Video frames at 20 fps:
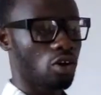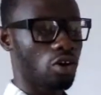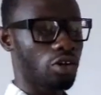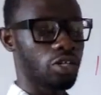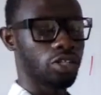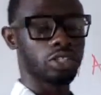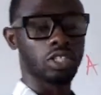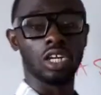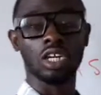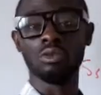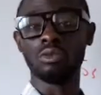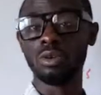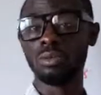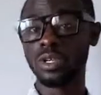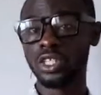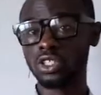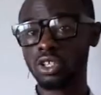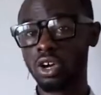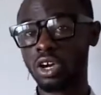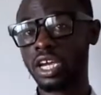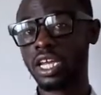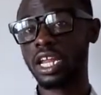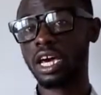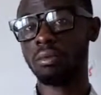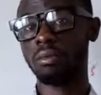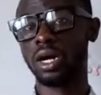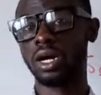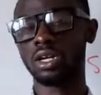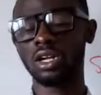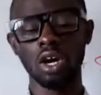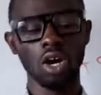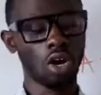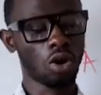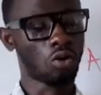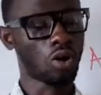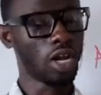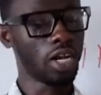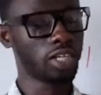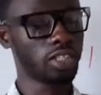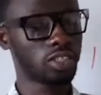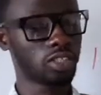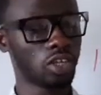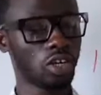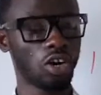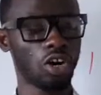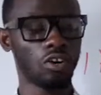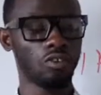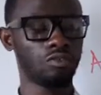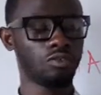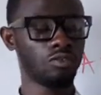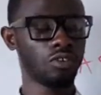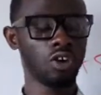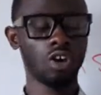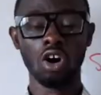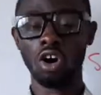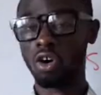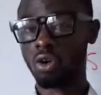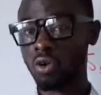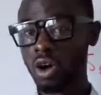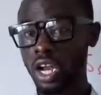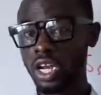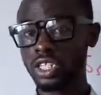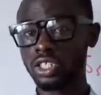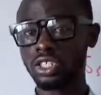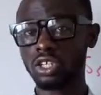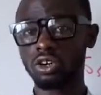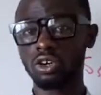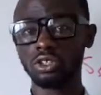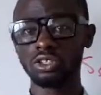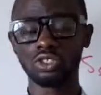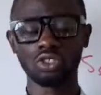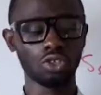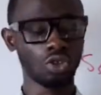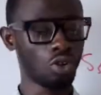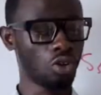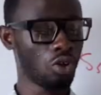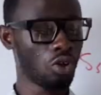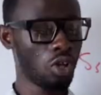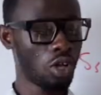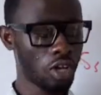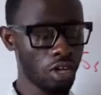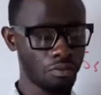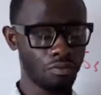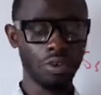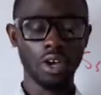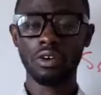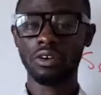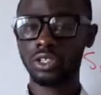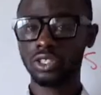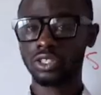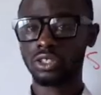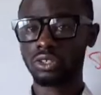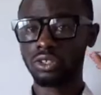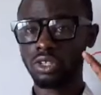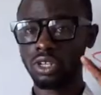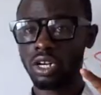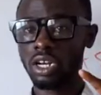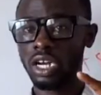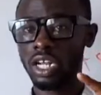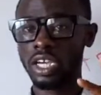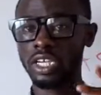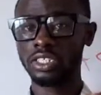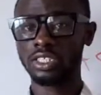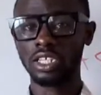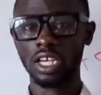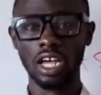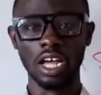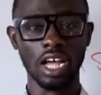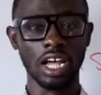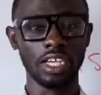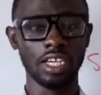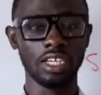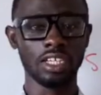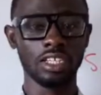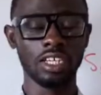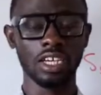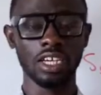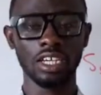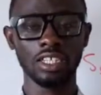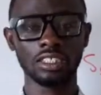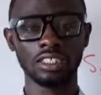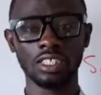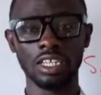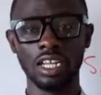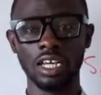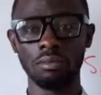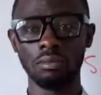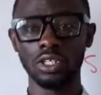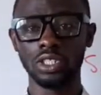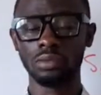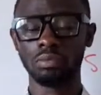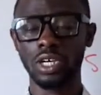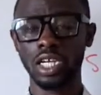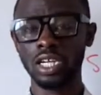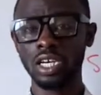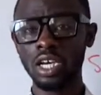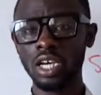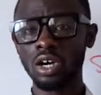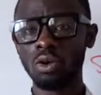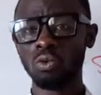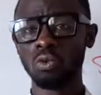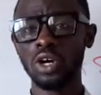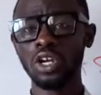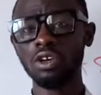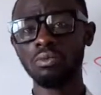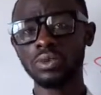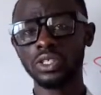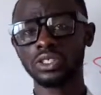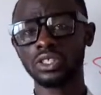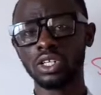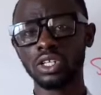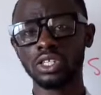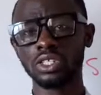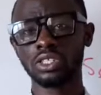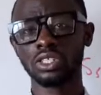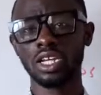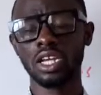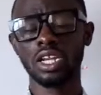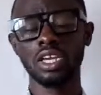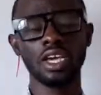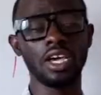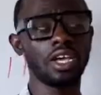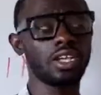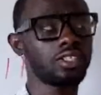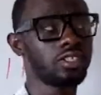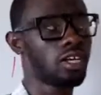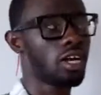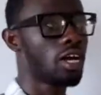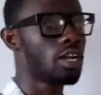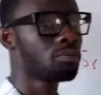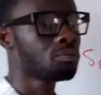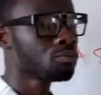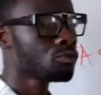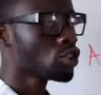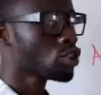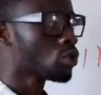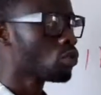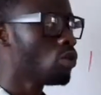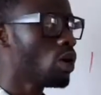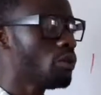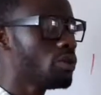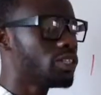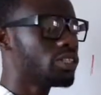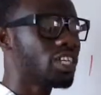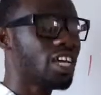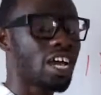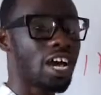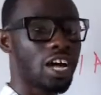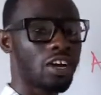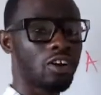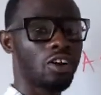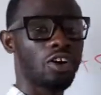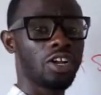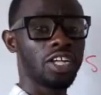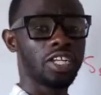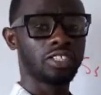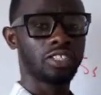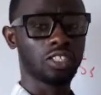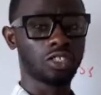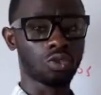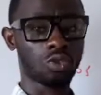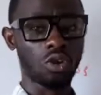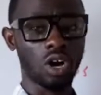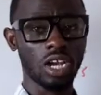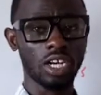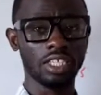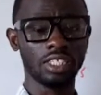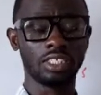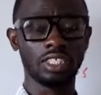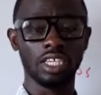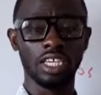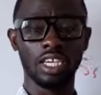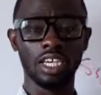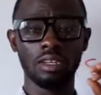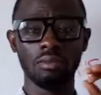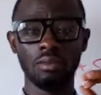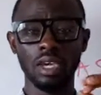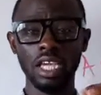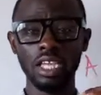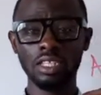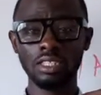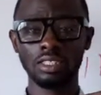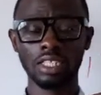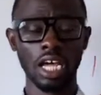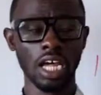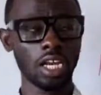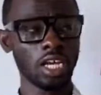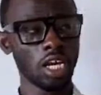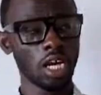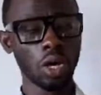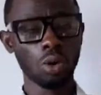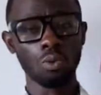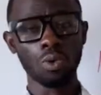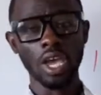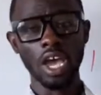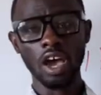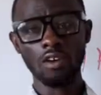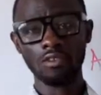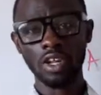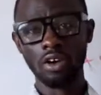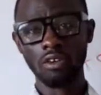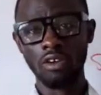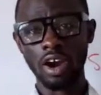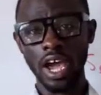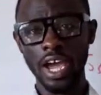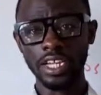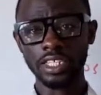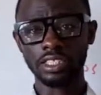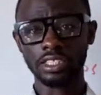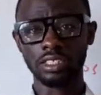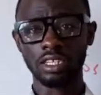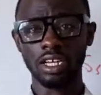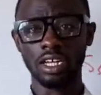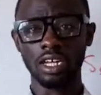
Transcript: auditing, and we'll be talking about quality of or quality control very soon later in the syllabus. But what you must understand here is that when we say an audit is quality, it means that we have the right